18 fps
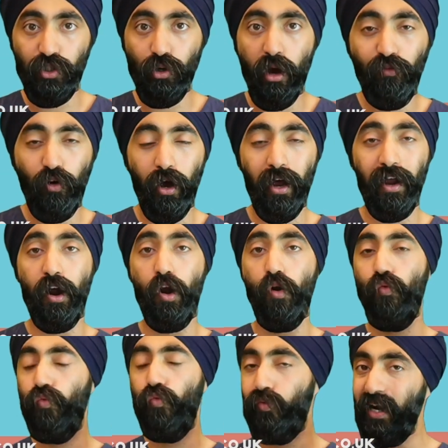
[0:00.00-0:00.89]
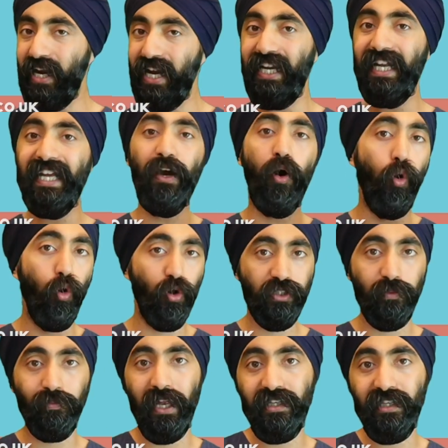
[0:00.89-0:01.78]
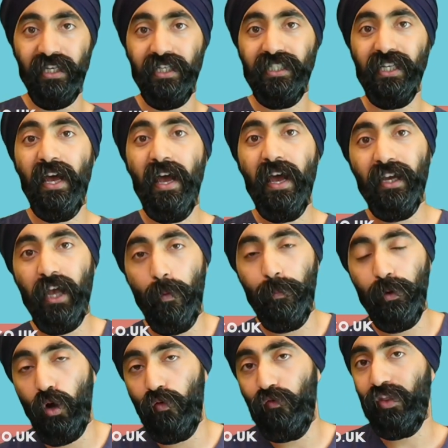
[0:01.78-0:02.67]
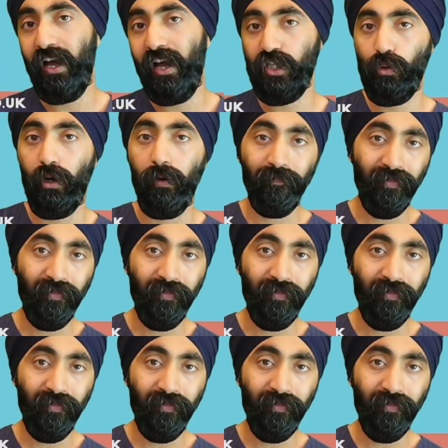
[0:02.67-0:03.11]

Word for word: So I've got a really awesome dentist coming on for that as well.